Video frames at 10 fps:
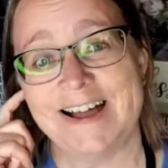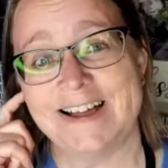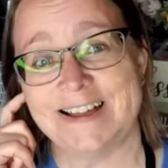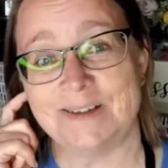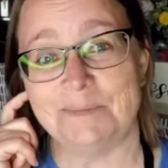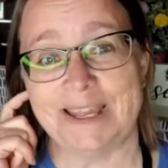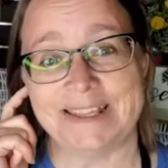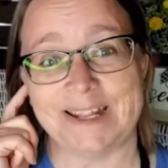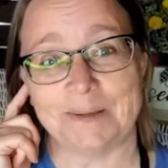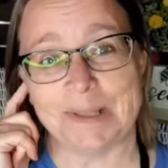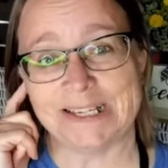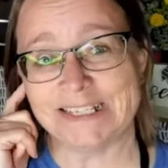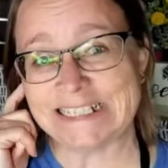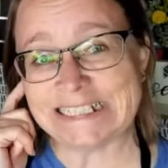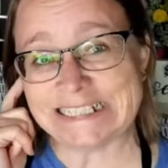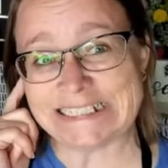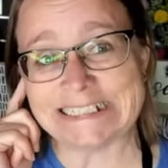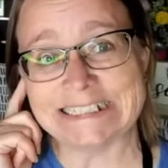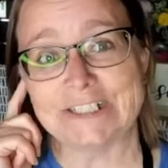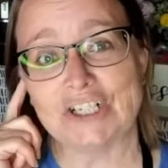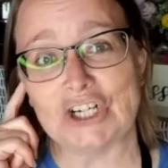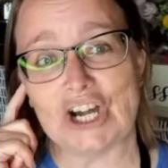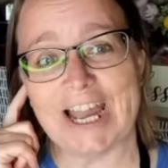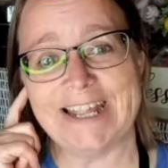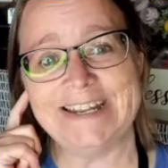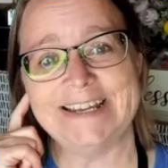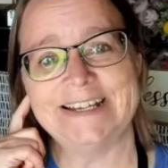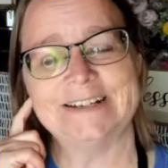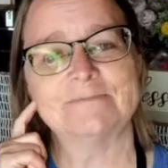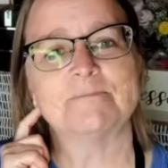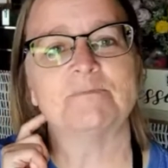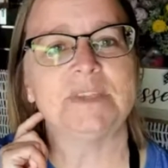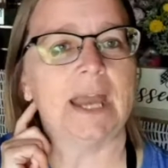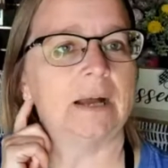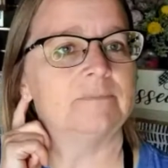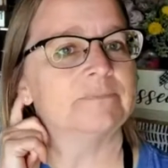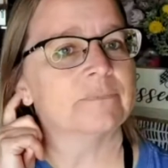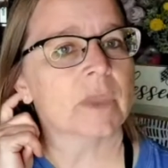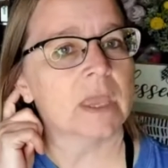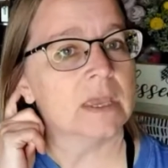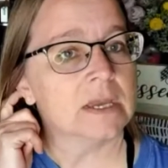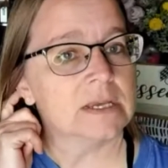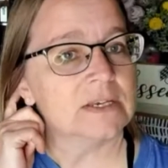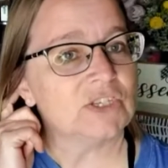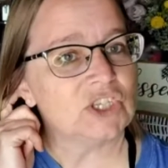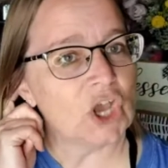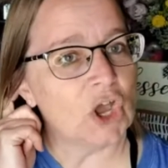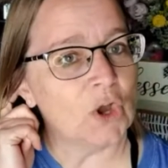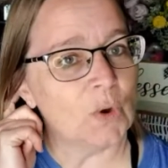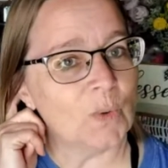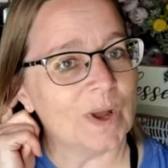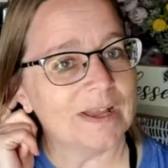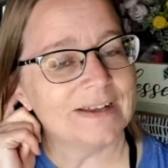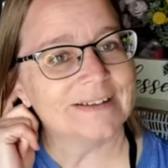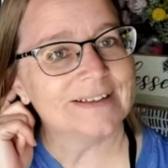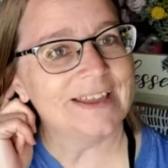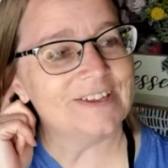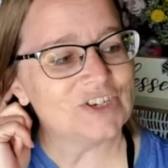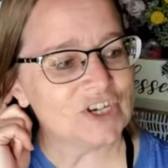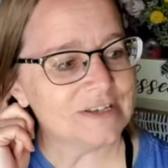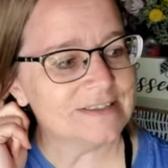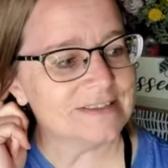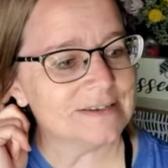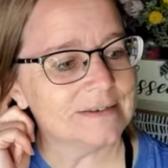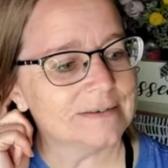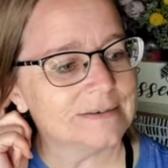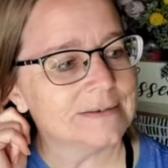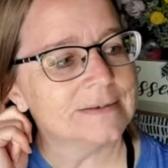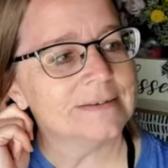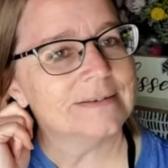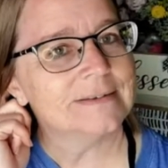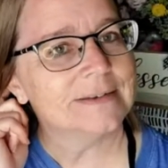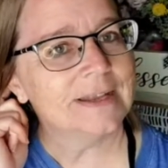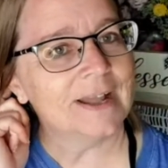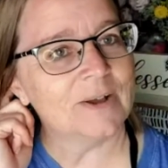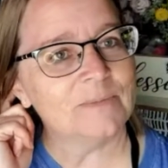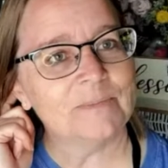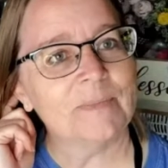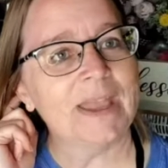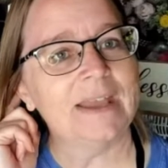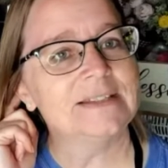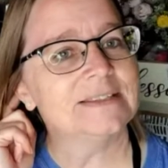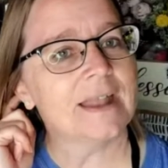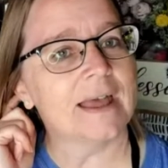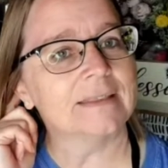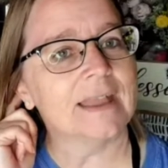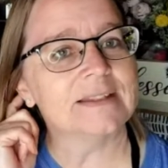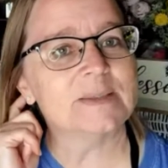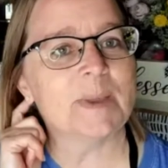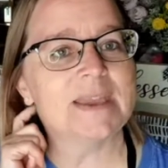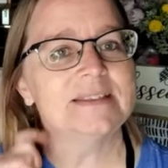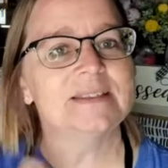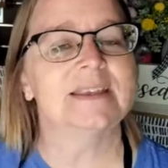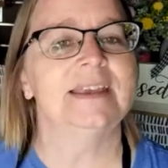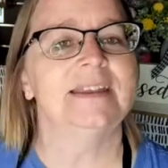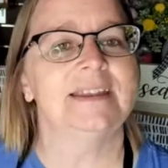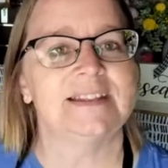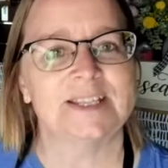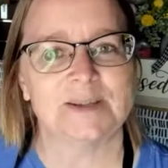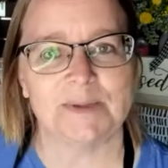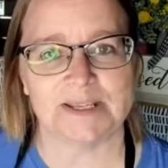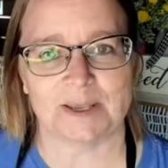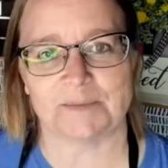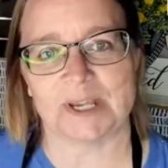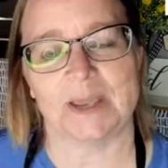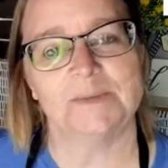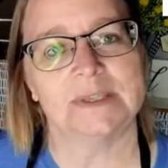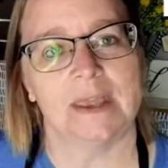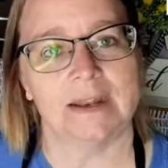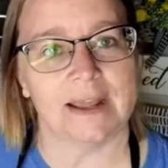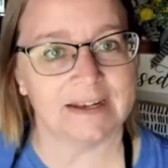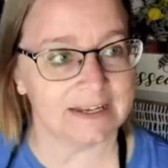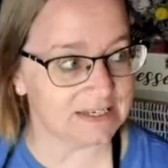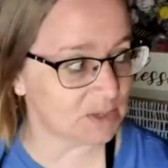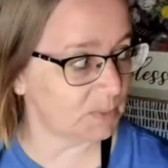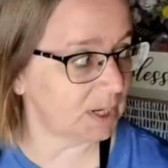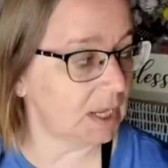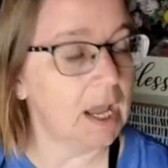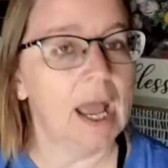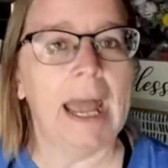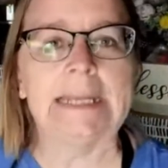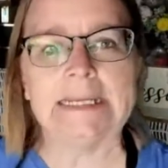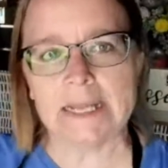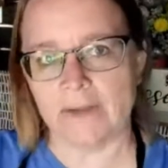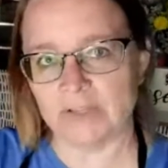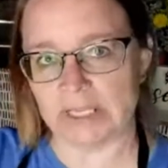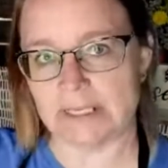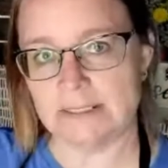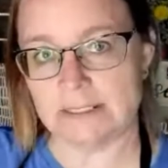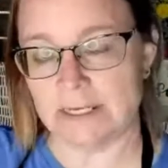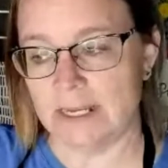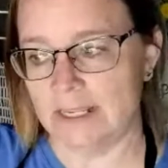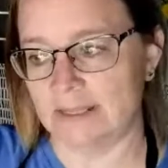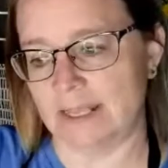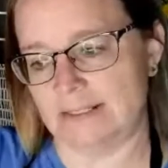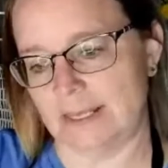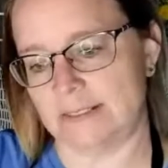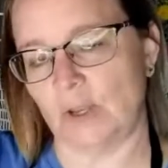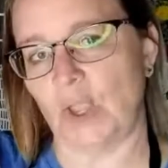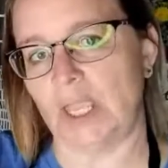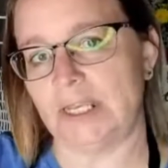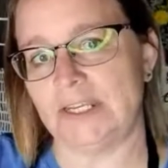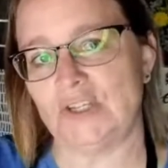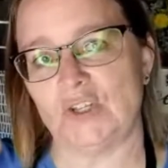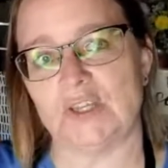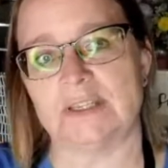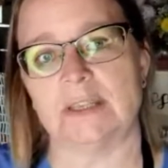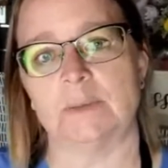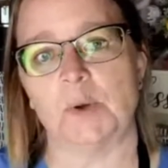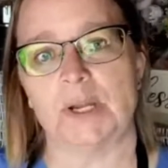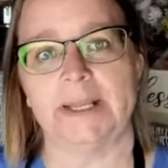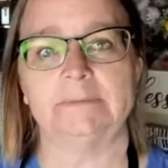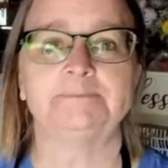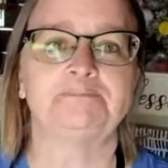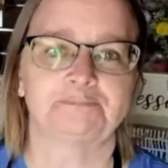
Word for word: Um, and then I'm like, oh, crud. Yeah. So it's just you know, my head's not in that space. It needs to be sometimes. And I need to put it, I need to have a list that says, okay, you need to do this in the morning.